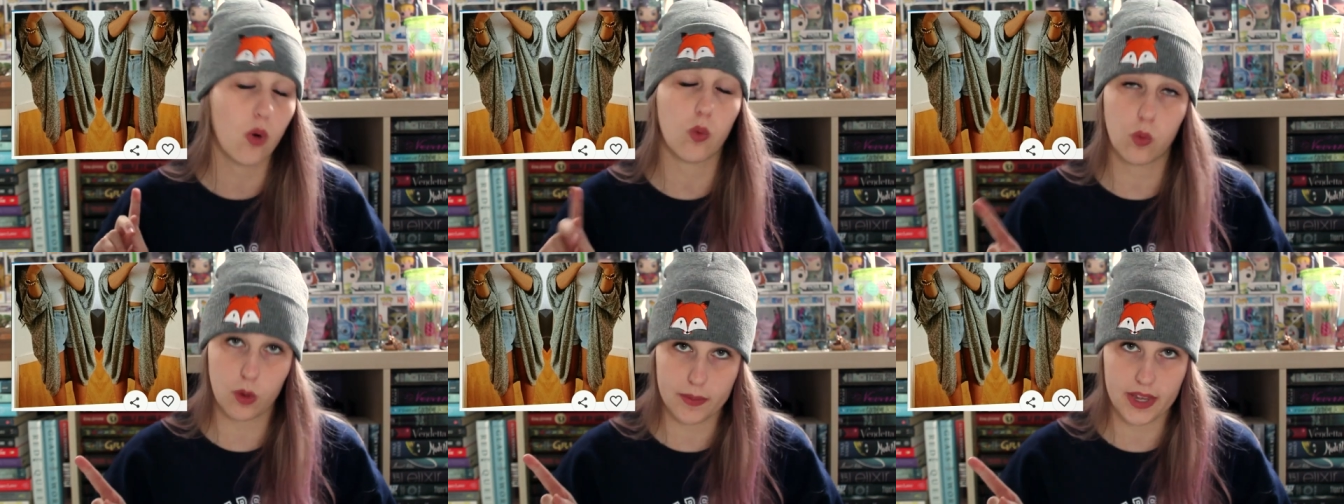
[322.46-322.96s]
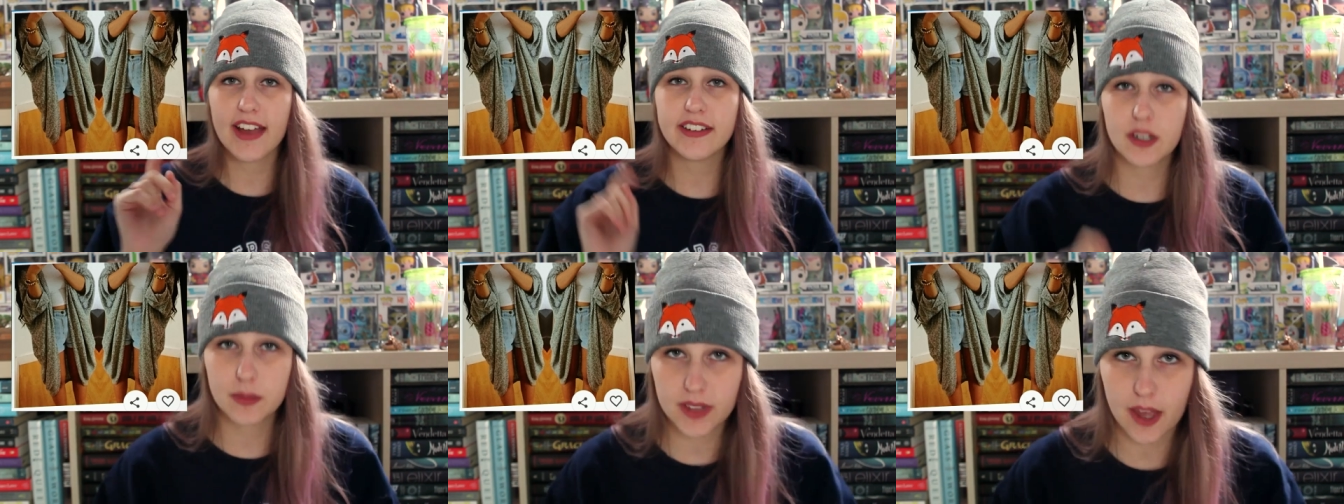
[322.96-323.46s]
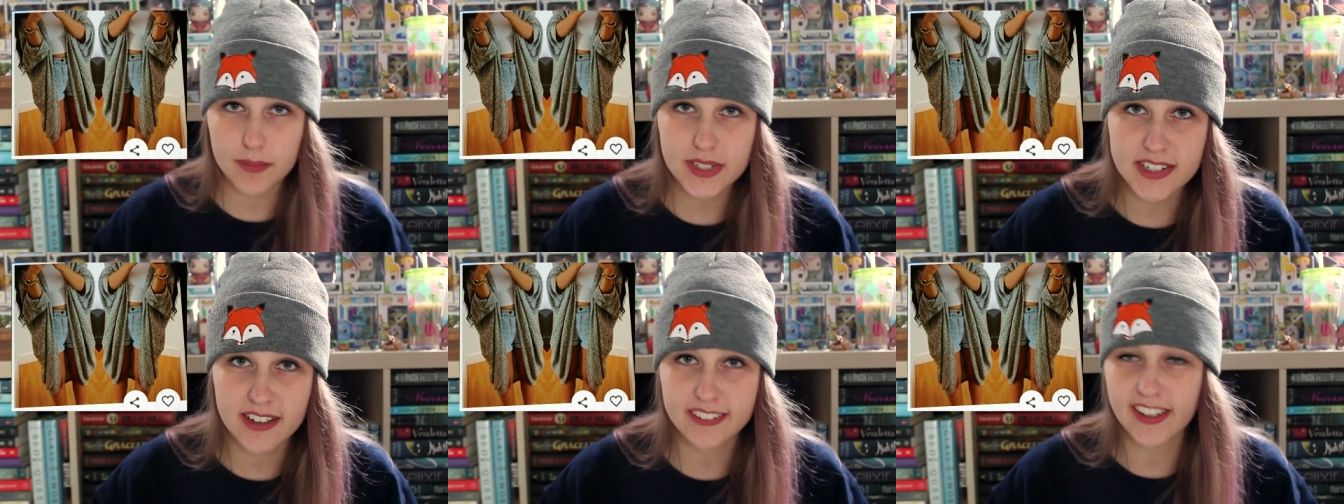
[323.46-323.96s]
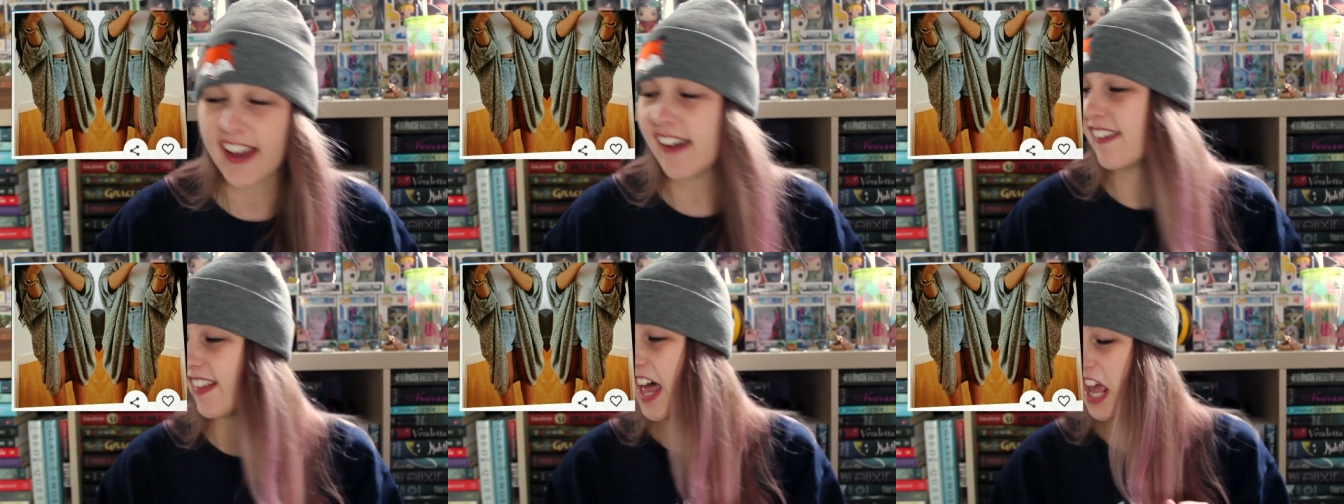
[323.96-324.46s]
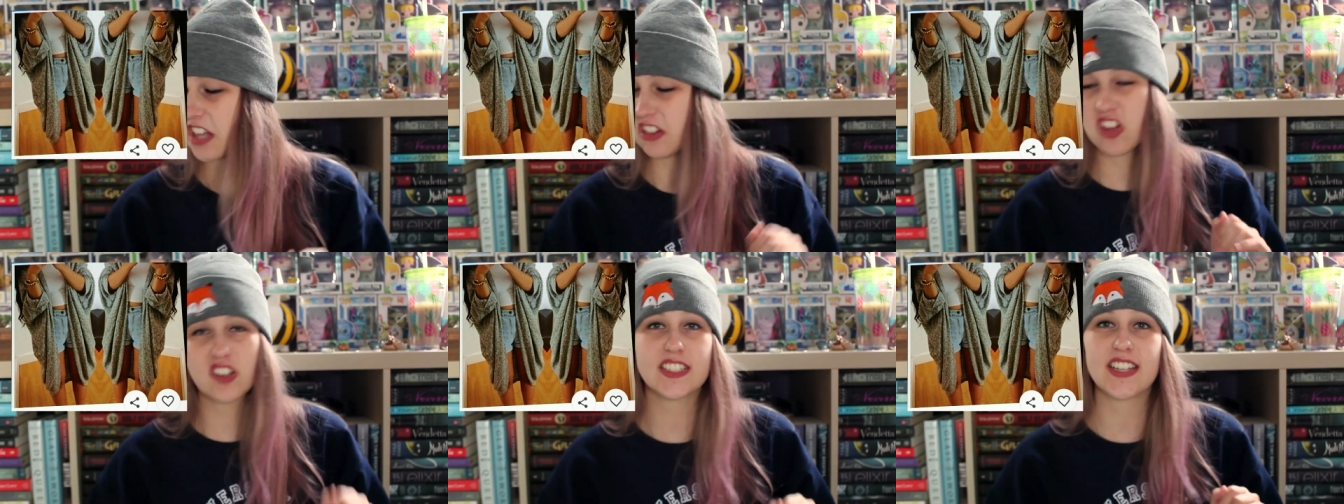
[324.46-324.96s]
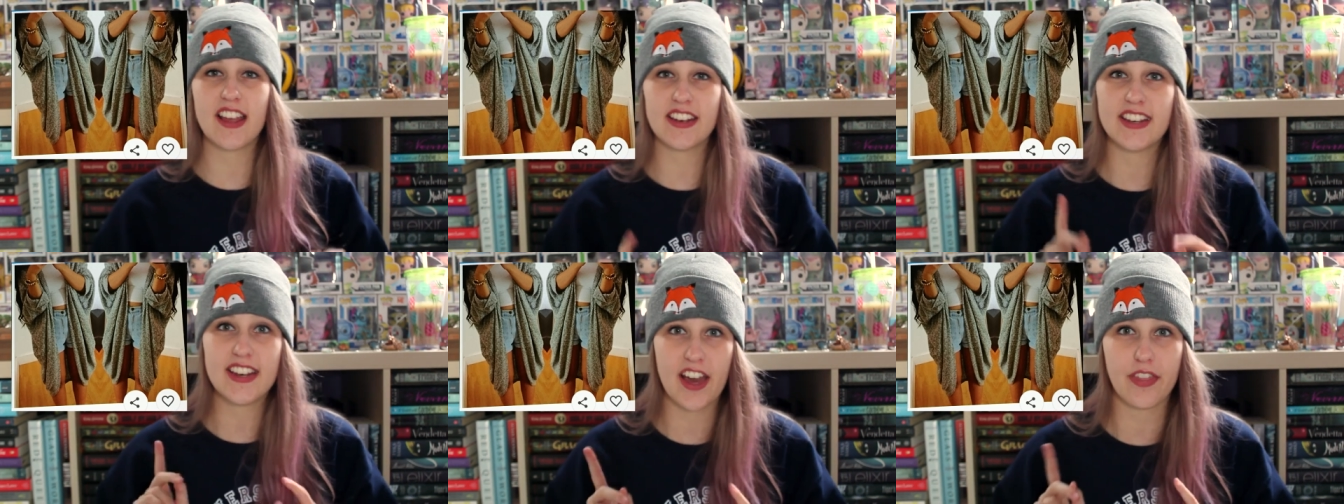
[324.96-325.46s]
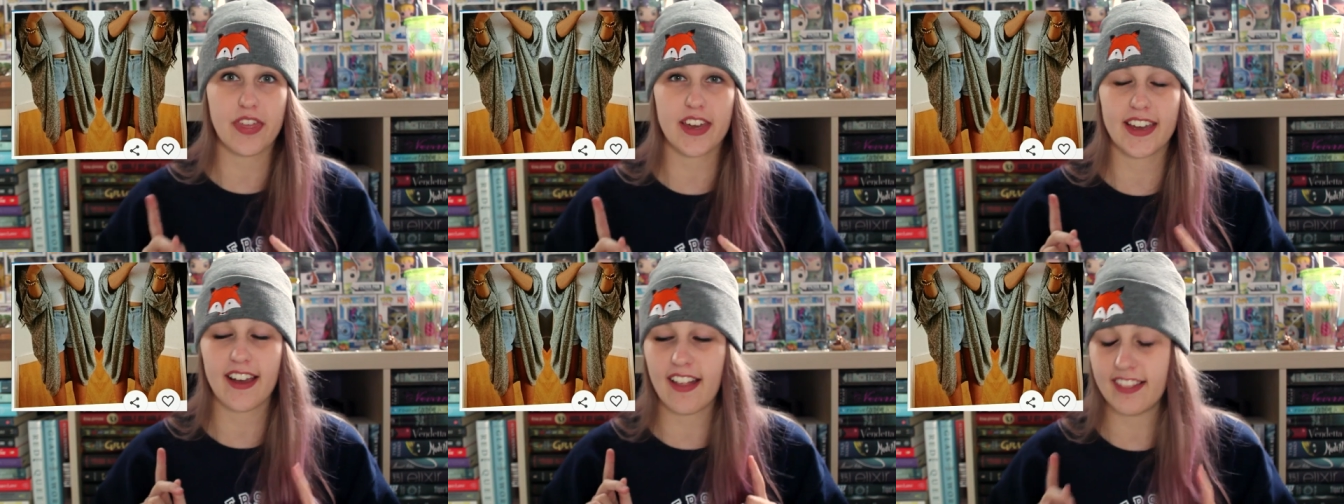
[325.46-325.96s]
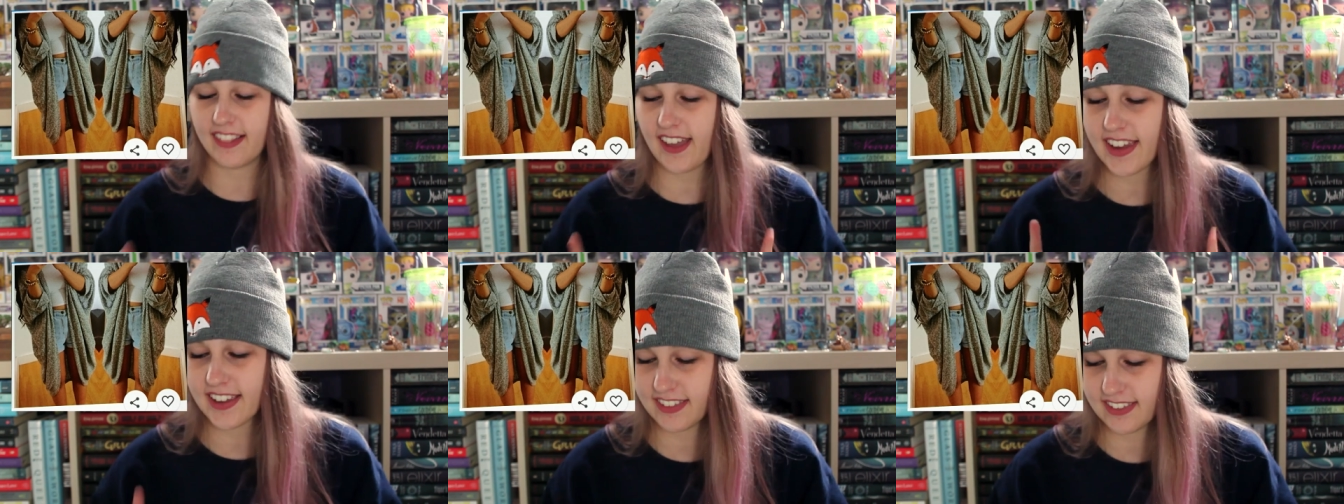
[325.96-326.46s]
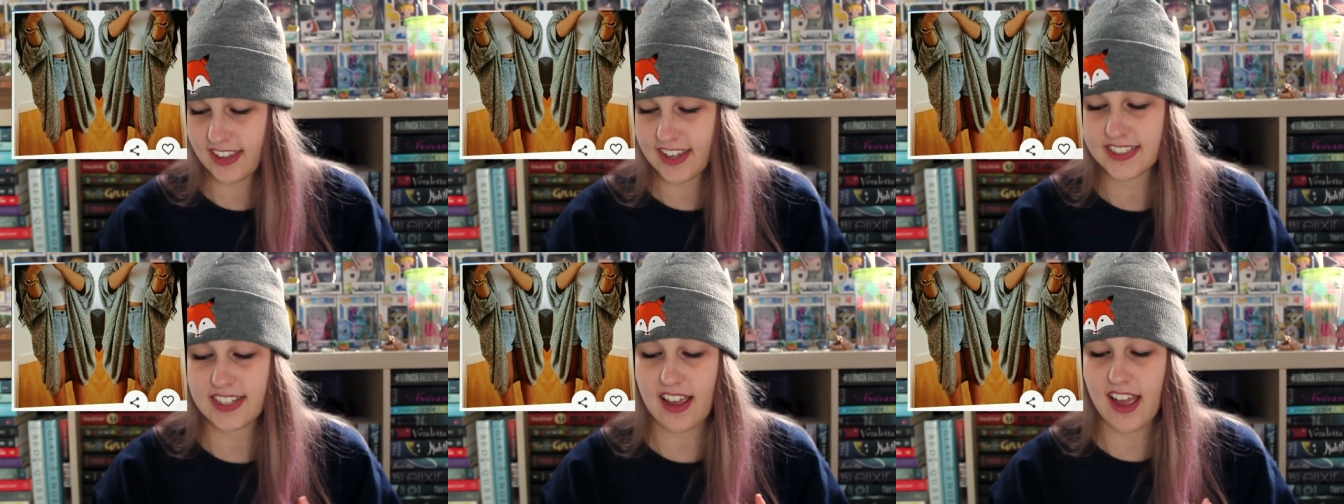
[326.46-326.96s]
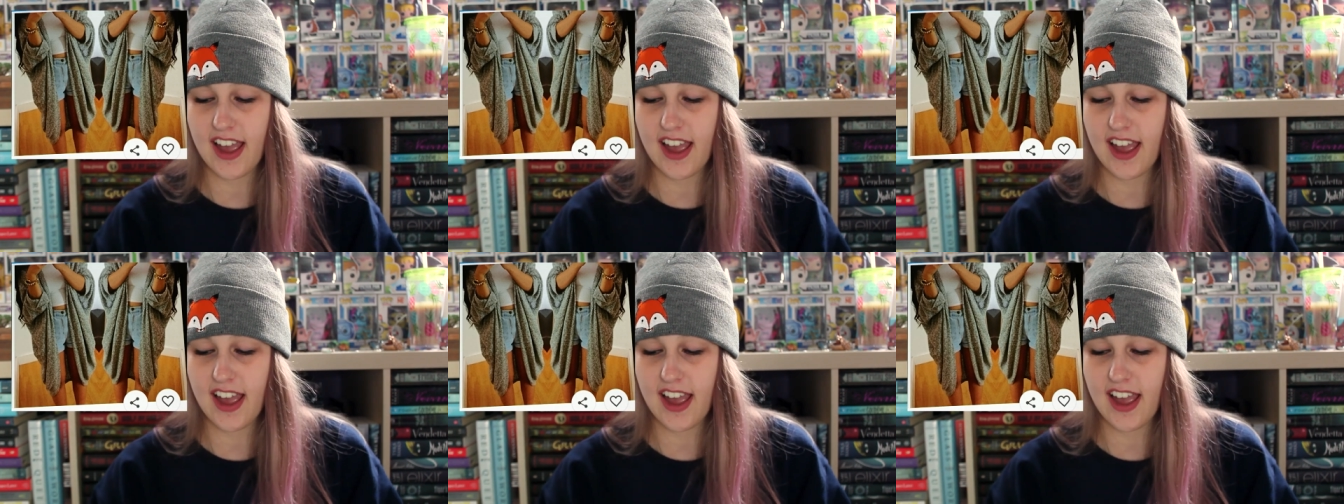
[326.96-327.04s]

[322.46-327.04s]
Woman. And let me tell ya, it looks nothing like this,